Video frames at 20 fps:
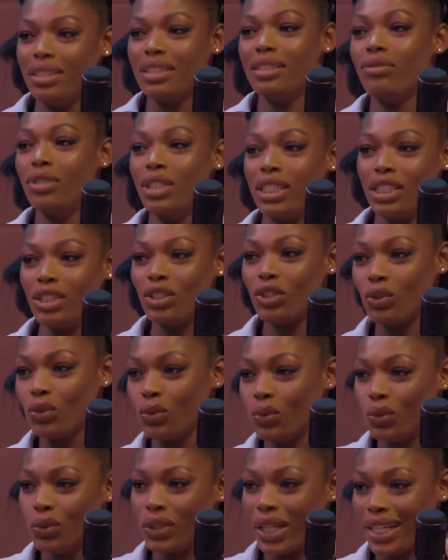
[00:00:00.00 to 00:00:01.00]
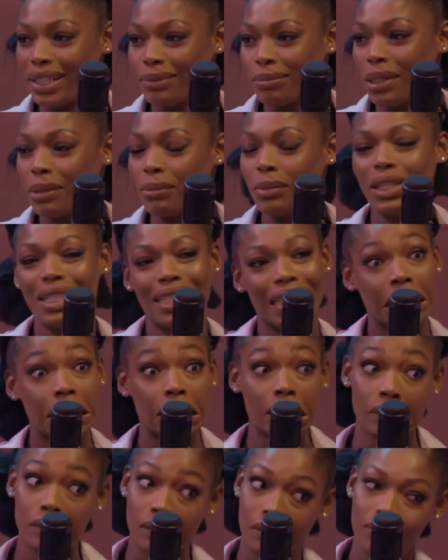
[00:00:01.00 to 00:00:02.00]
reason to like make money,
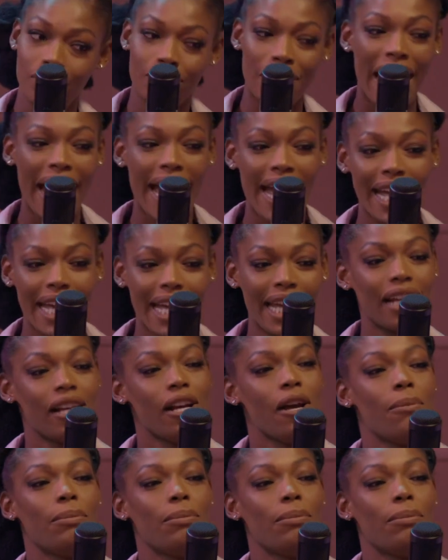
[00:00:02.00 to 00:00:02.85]
bye.